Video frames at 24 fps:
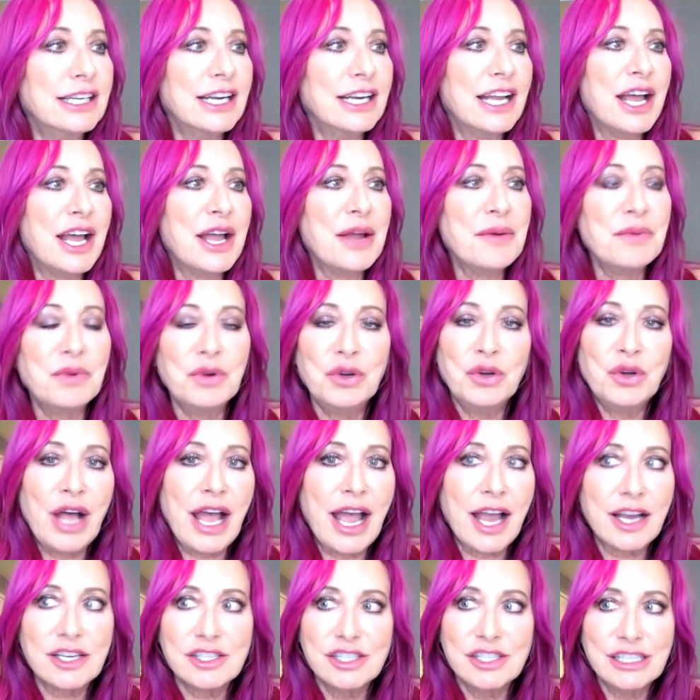that I will
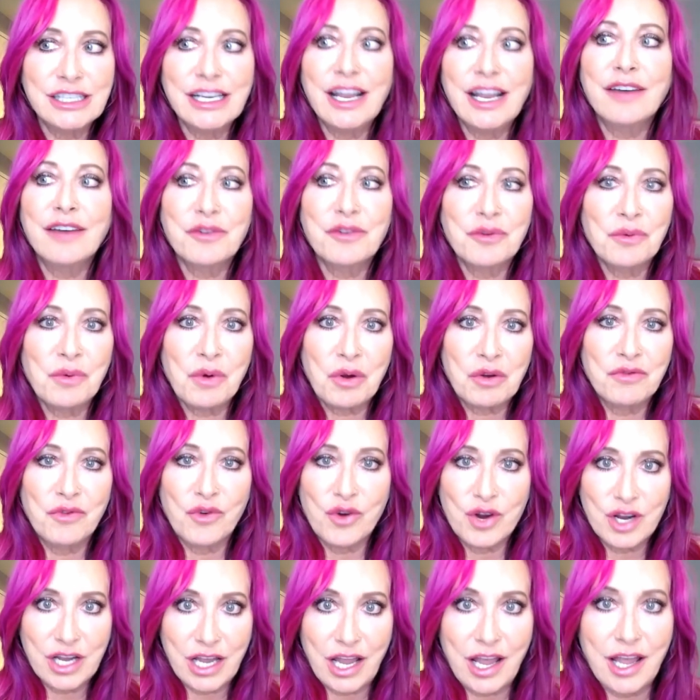actually never work
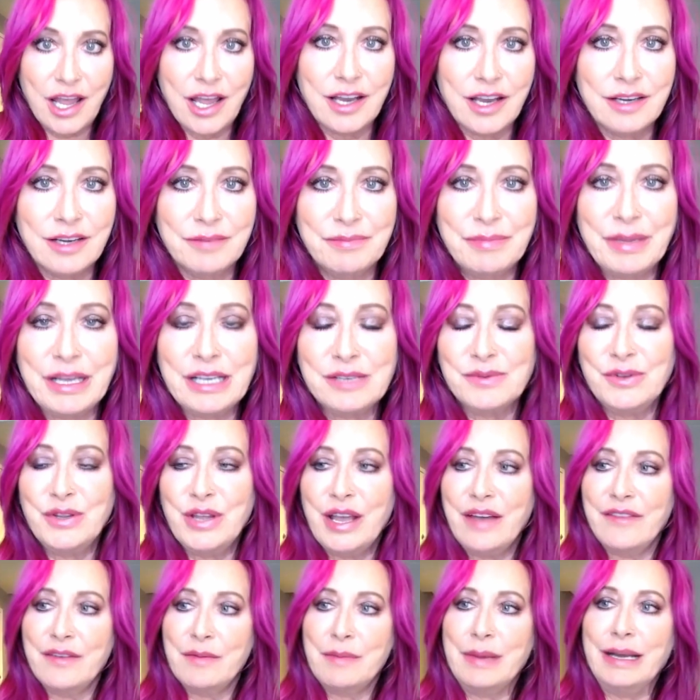for again. Because when
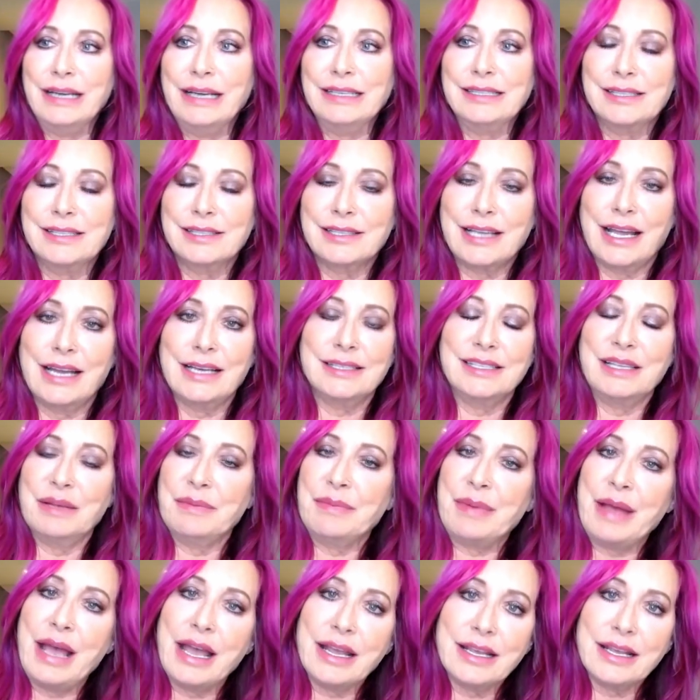you have a minute to kind of
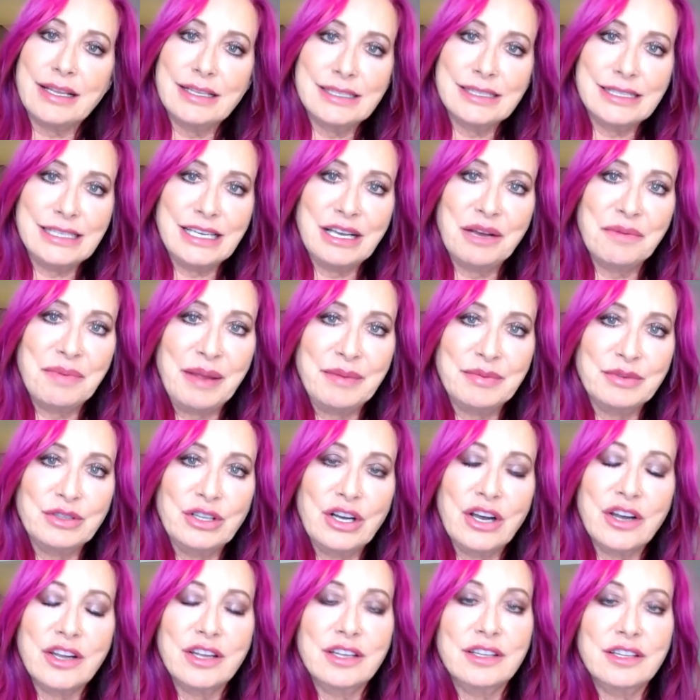sit back and see how people
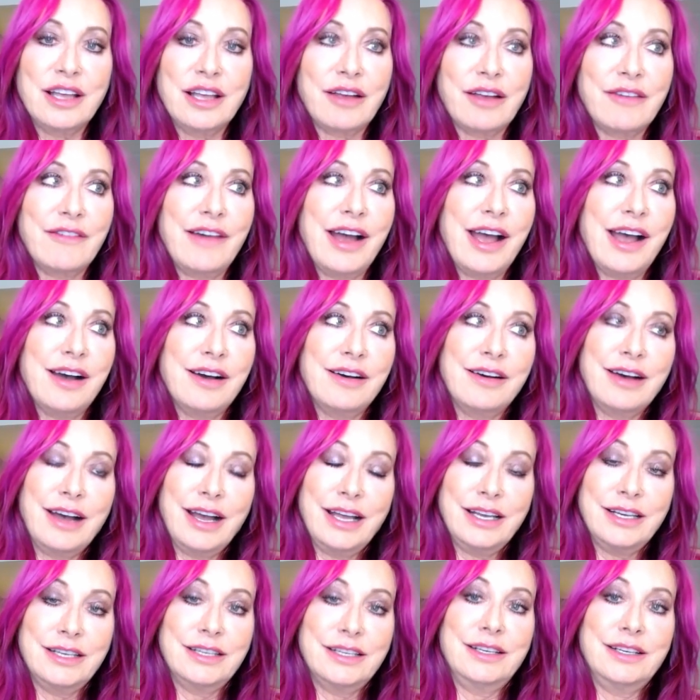are, you're like, wow,
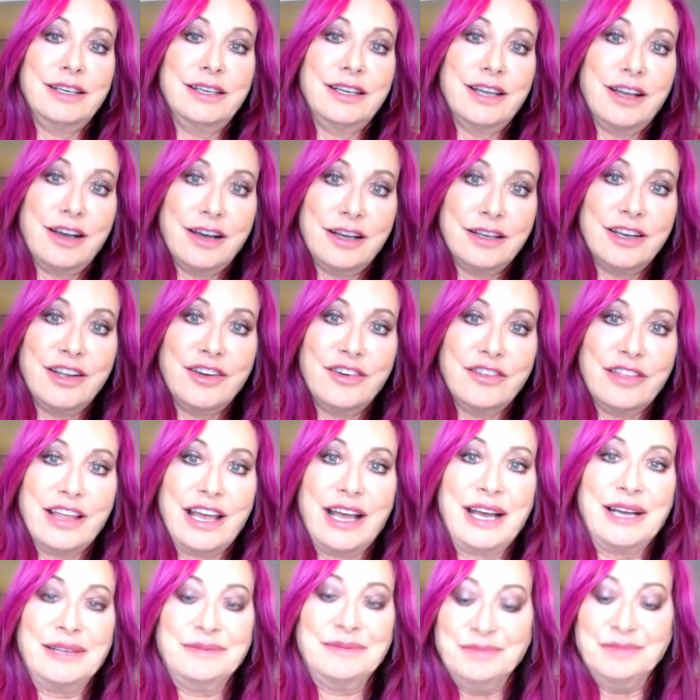I did not know
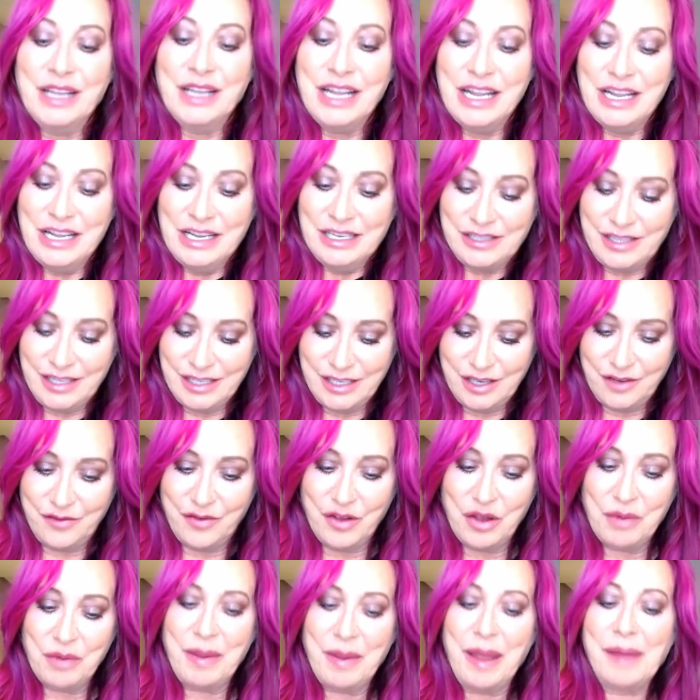that. So there's a
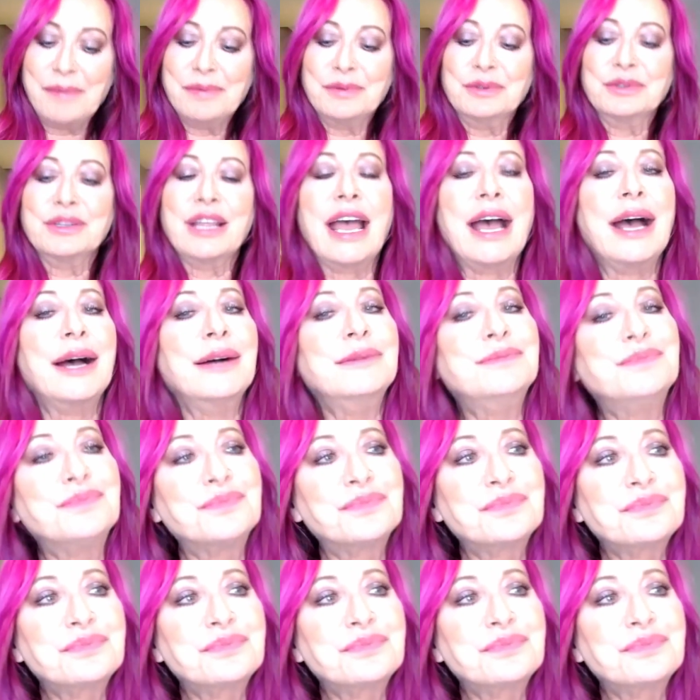few people that